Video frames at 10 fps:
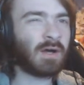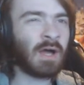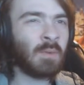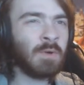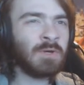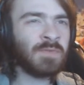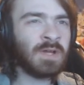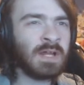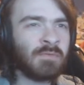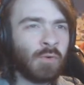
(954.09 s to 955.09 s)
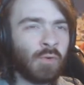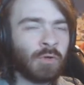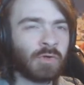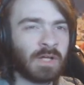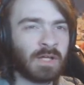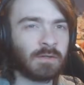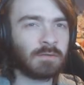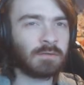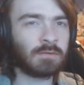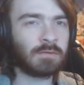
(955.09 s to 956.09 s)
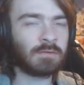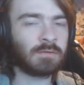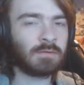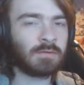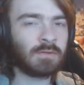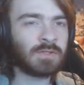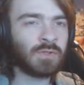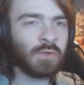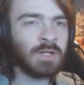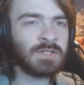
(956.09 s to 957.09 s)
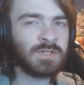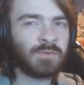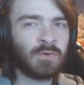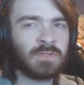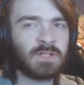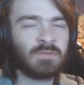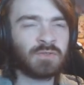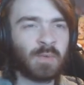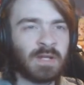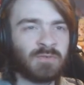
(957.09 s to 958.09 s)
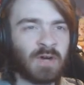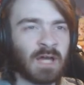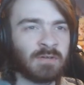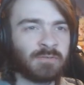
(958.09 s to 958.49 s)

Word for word: I wonder if they can have a Haunter in here. Because Haunter doesn't evolve until level 25.